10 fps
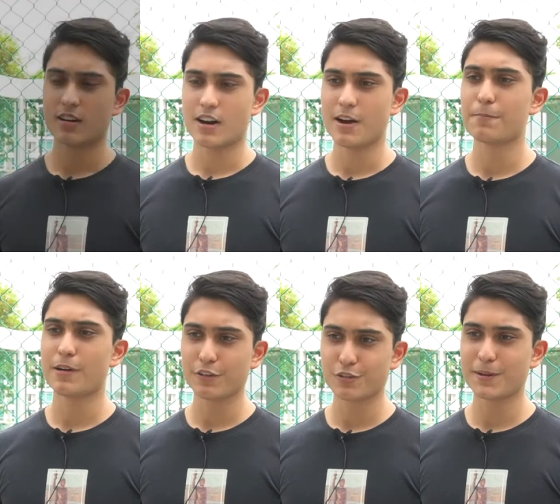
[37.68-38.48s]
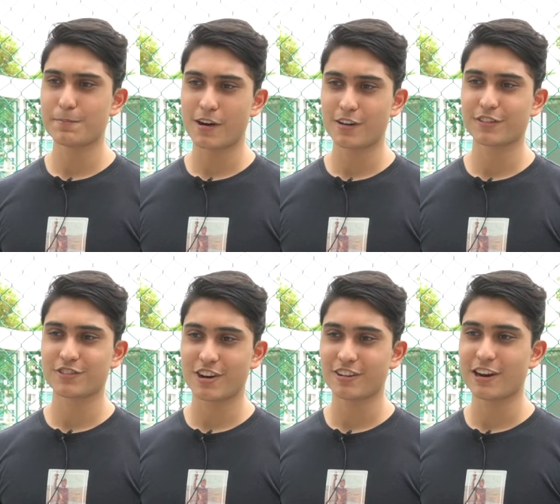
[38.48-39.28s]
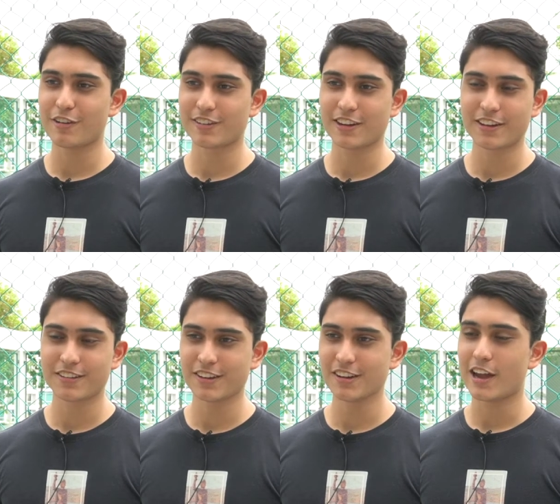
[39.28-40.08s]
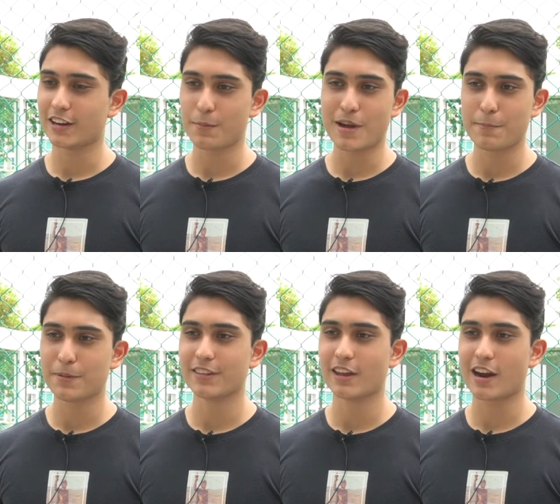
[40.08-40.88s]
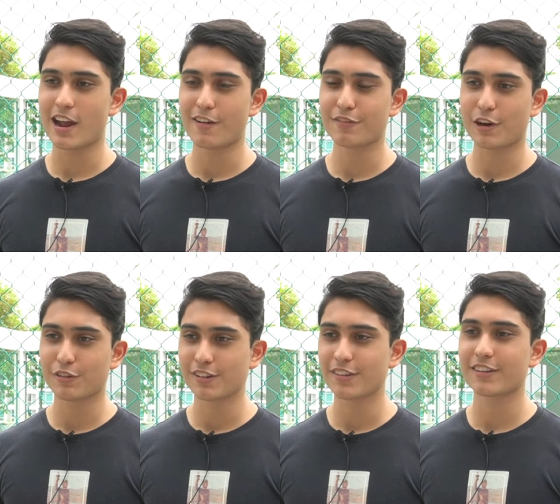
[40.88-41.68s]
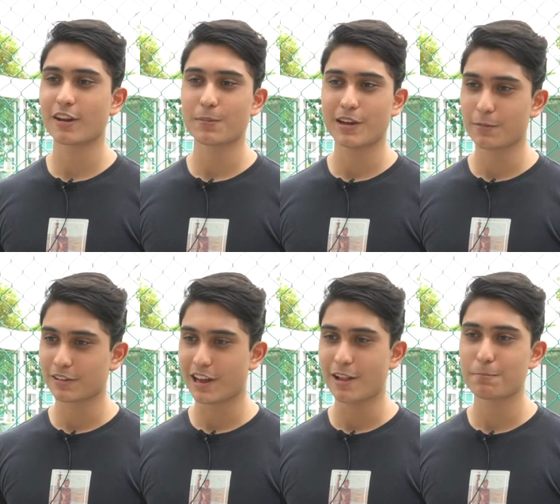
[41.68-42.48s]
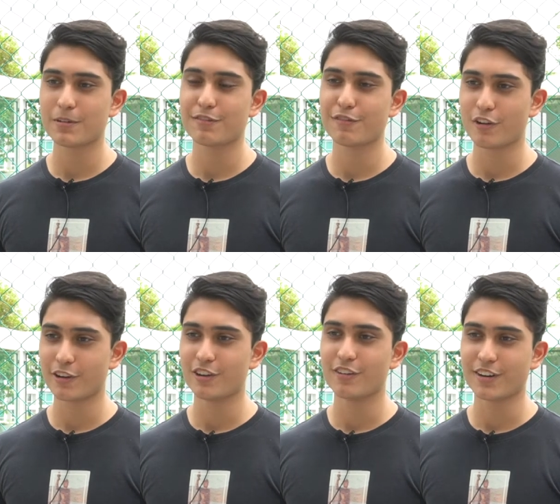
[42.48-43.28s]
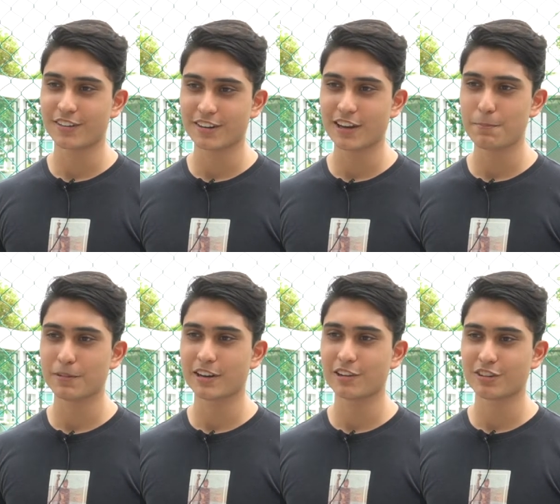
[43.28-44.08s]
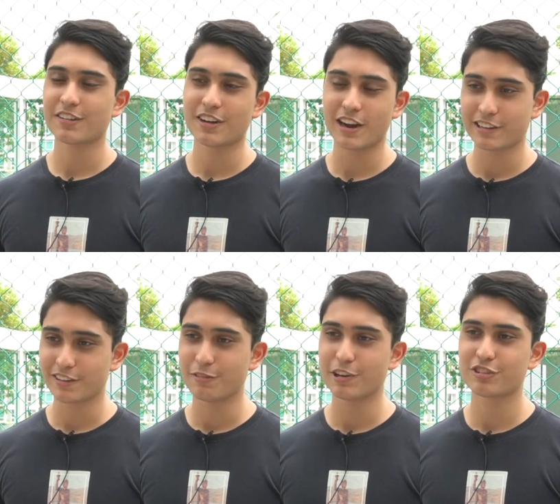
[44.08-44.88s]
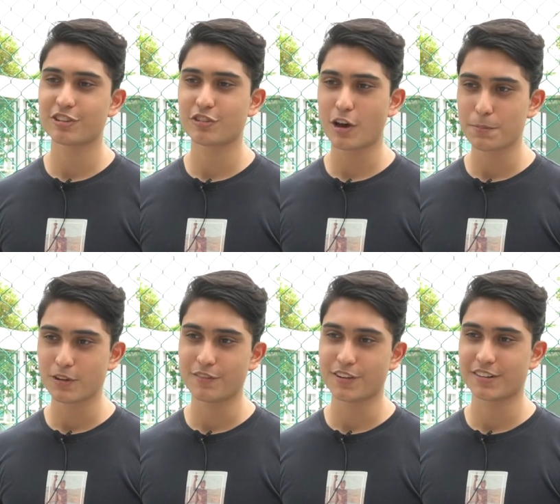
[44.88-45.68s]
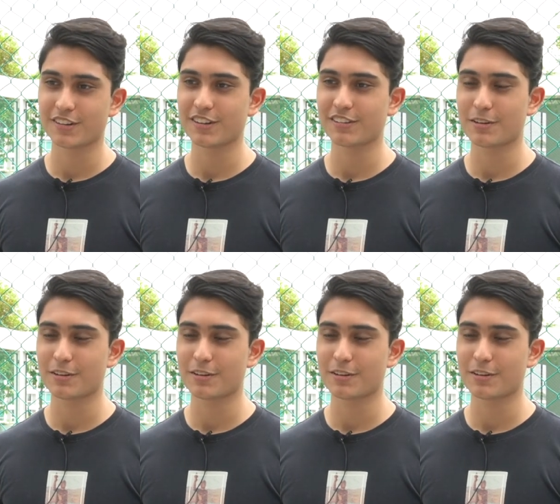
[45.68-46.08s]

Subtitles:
I am proud to be part of the Charterhouse legacy, and I'm happy that I have counselors that will be able to help me for university applications so that I can reach the top universities and